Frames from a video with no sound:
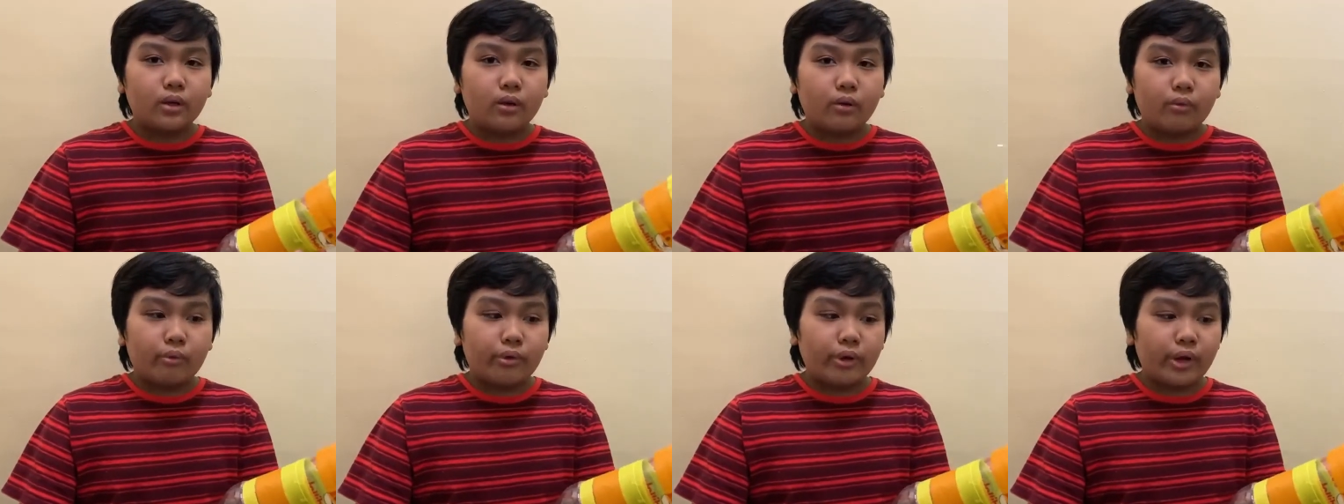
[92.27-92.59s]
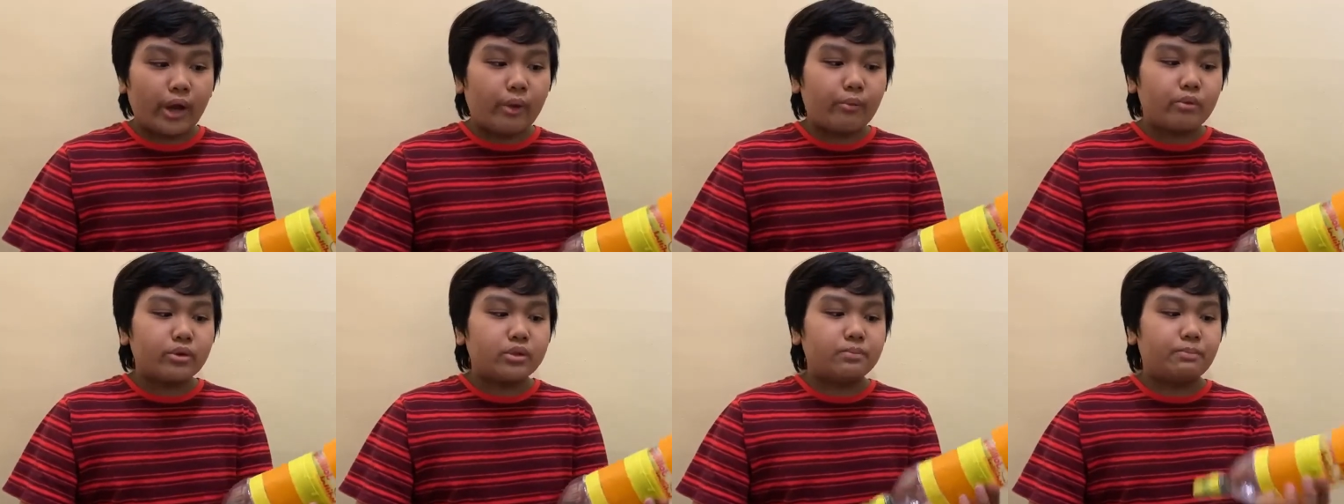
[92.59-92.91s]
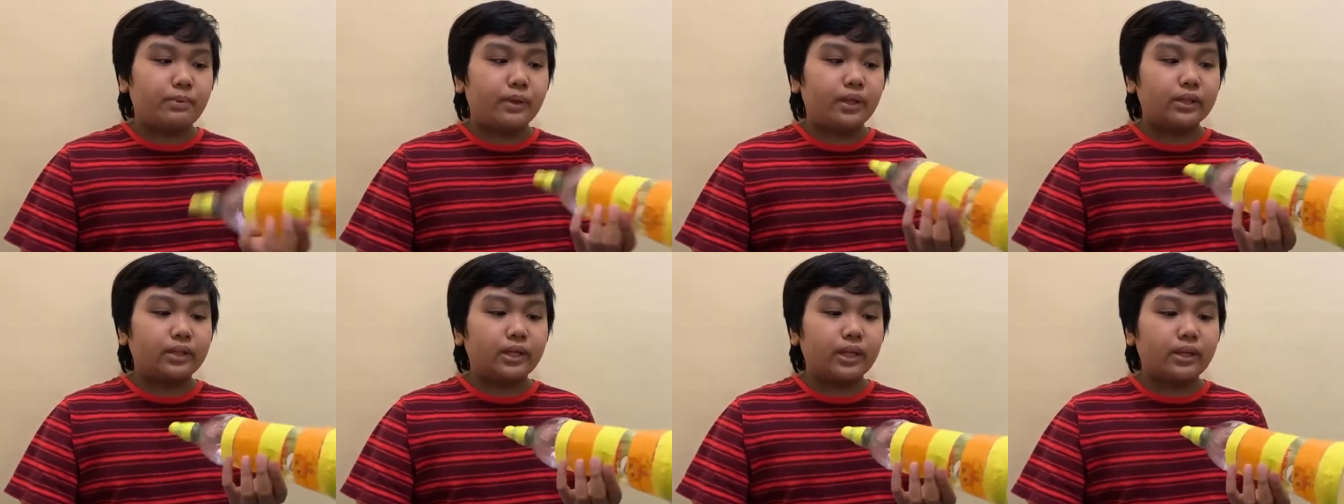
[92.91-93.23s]
when I was
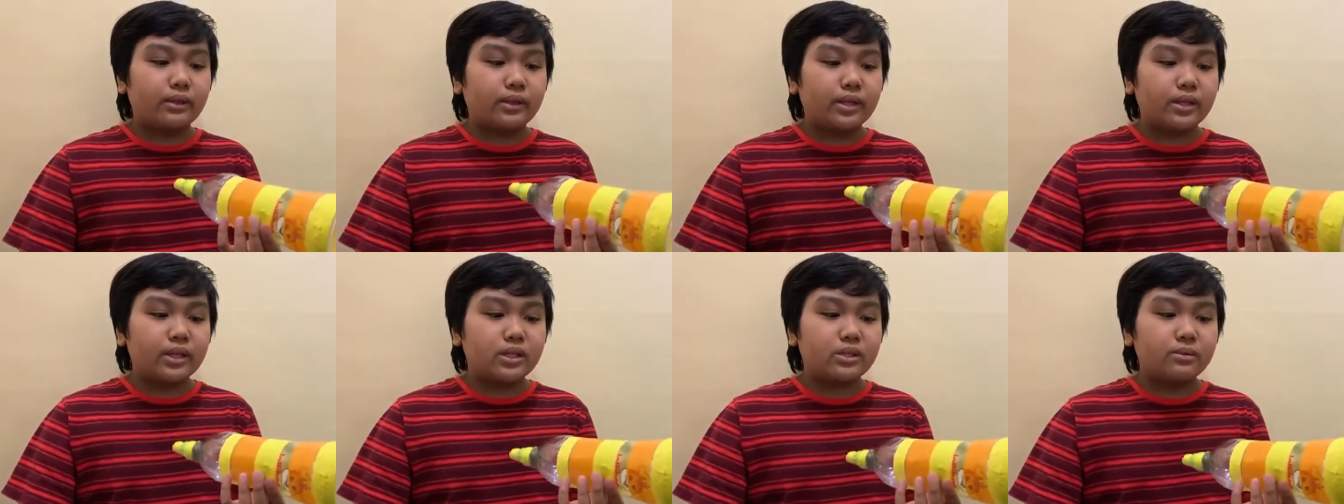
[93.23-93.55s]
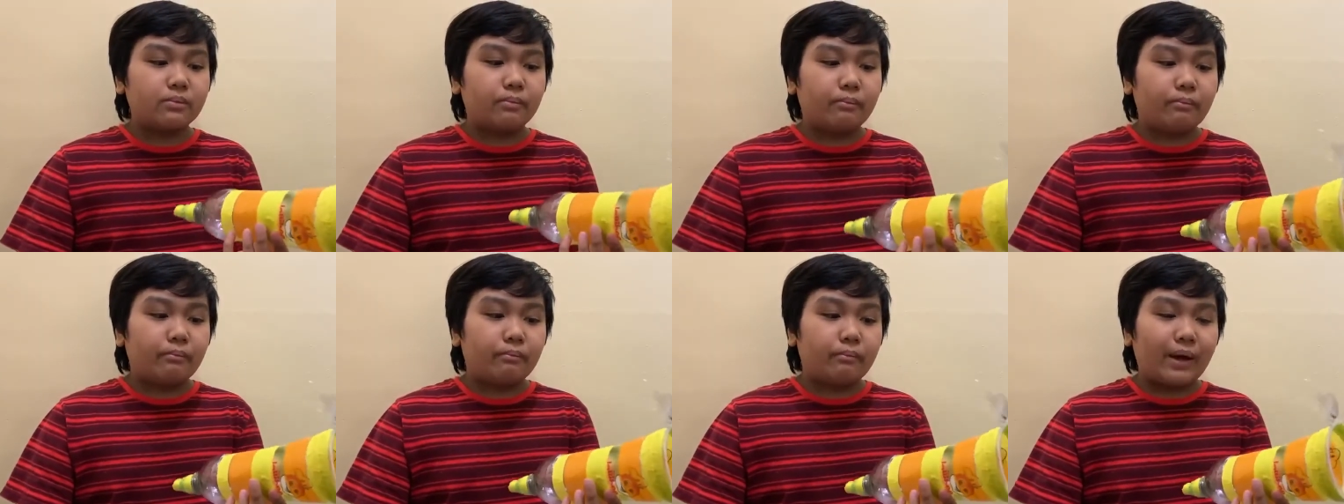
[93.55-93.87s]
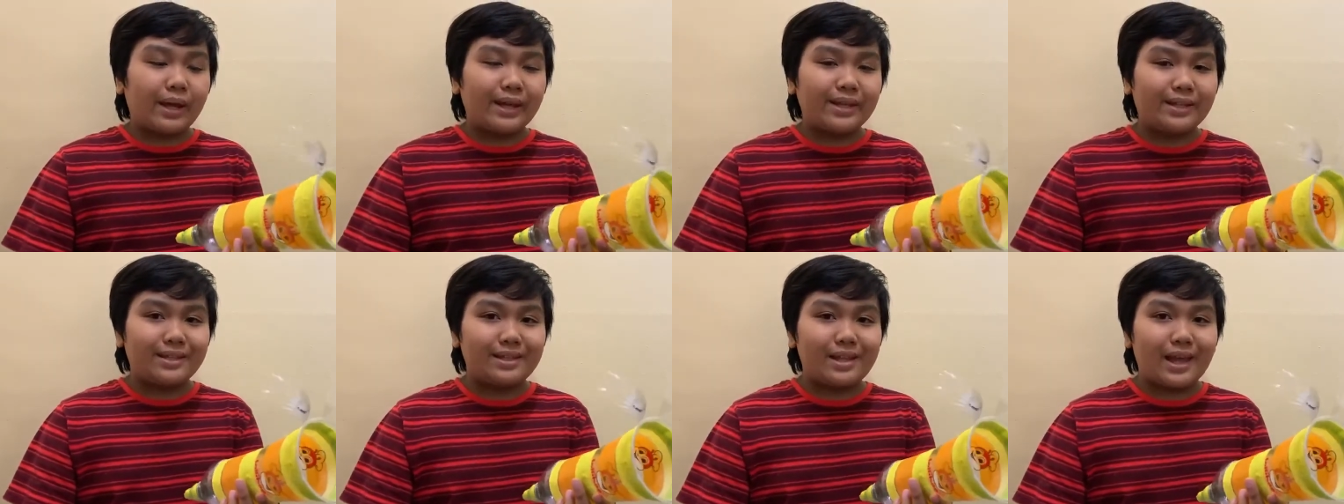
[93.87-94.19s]
building this, my
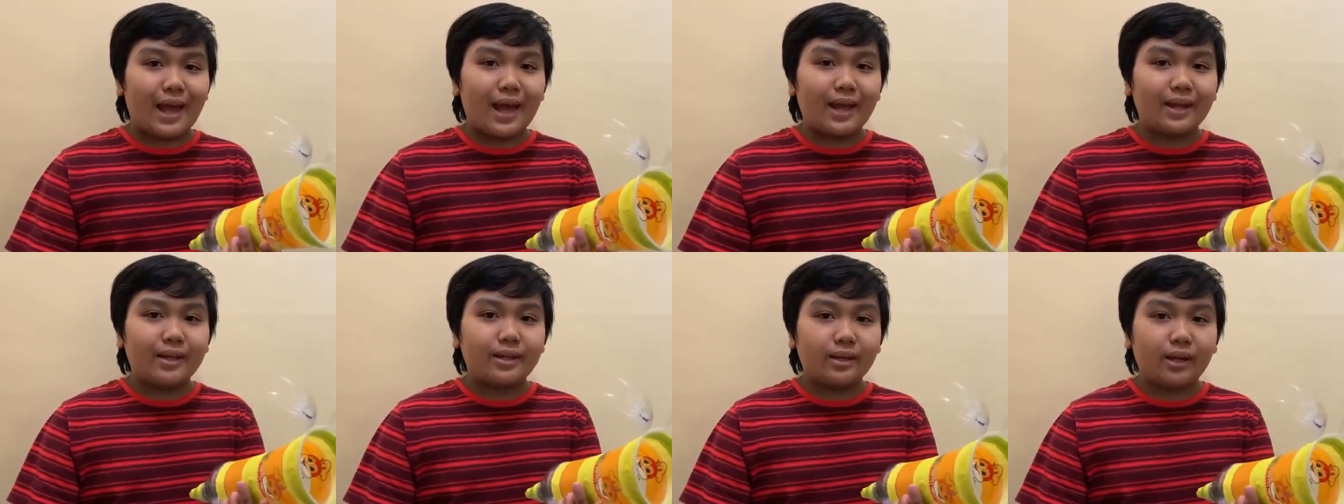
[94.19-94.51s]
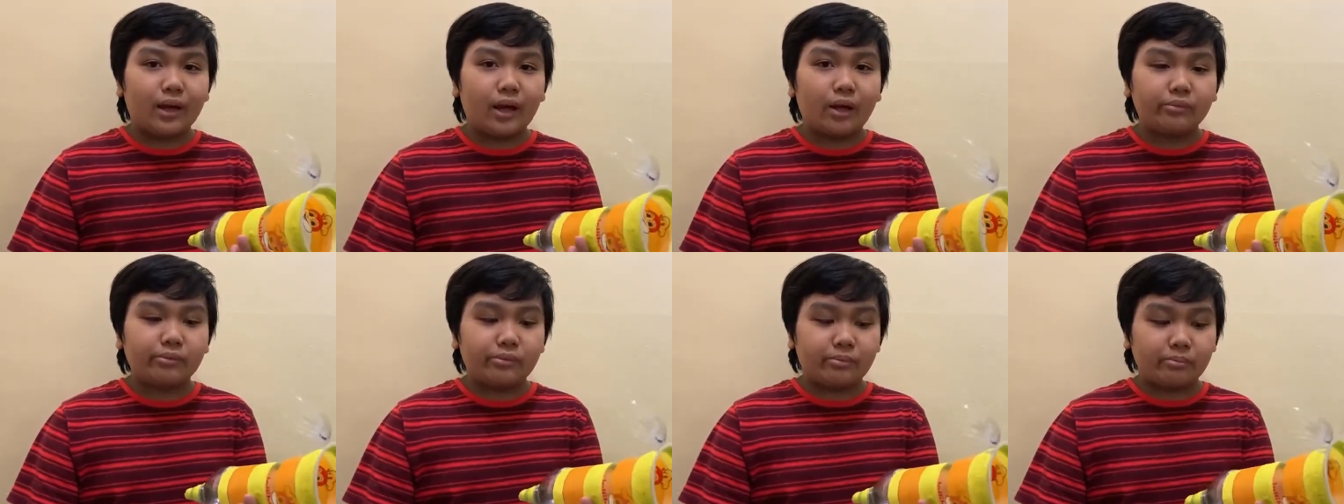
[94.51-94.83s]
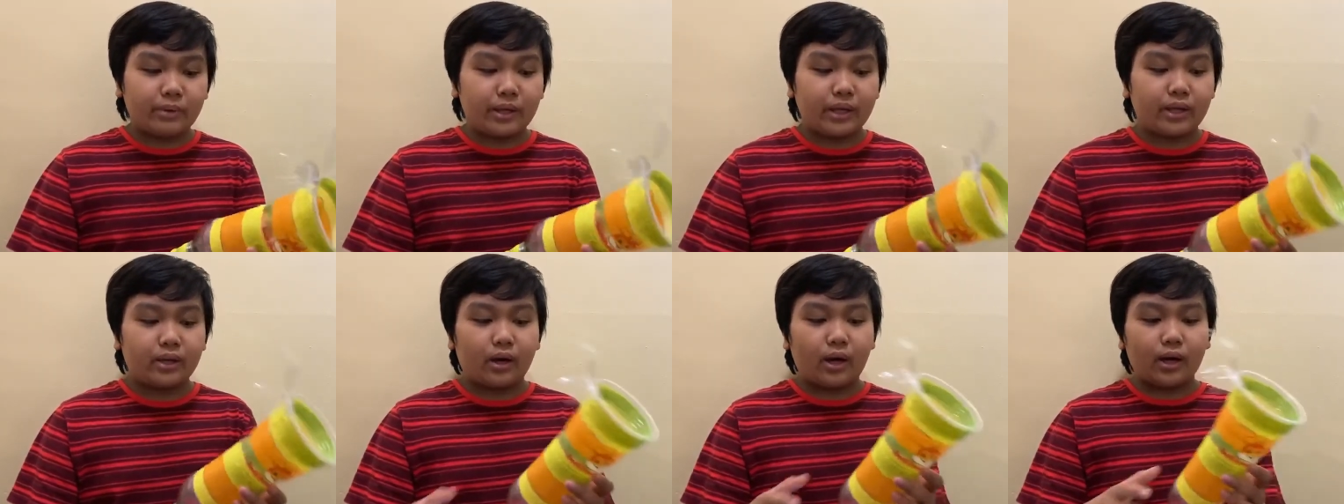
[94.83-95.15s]
dad helped
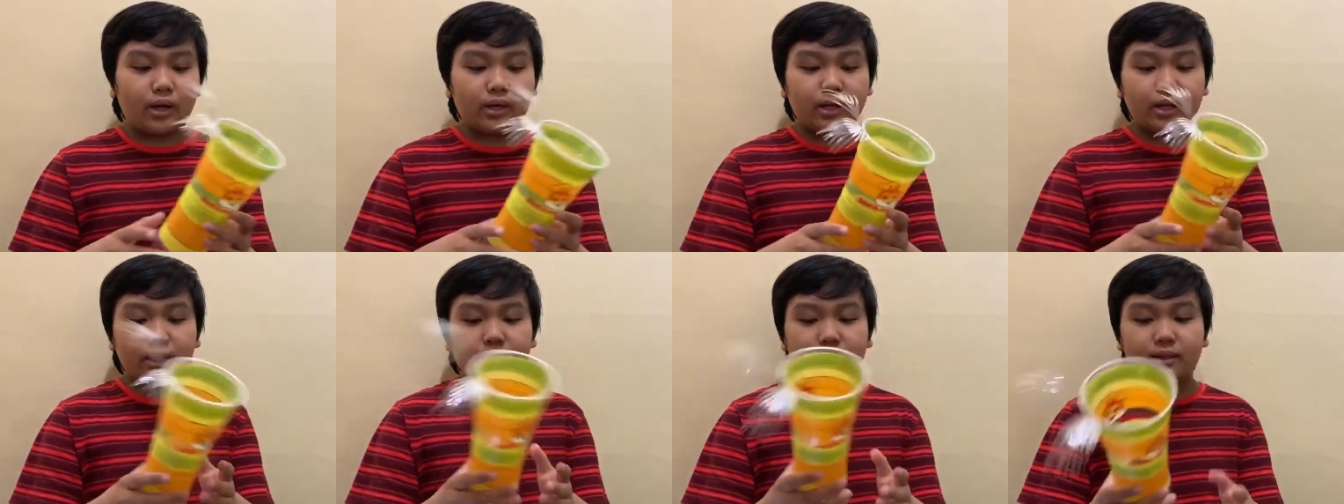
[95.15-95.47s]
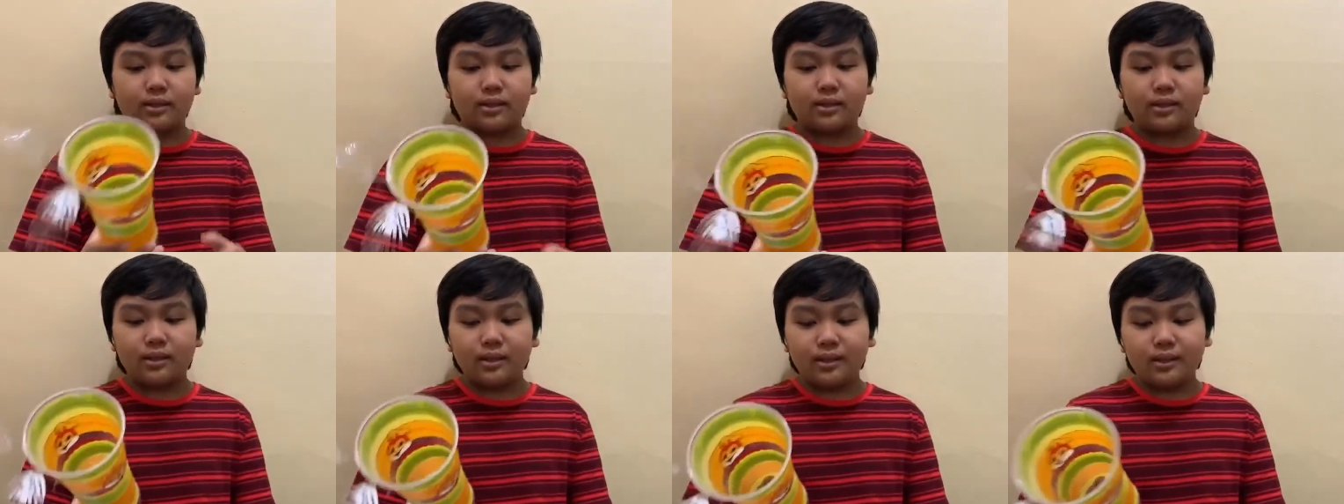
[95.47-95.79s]
me cut it,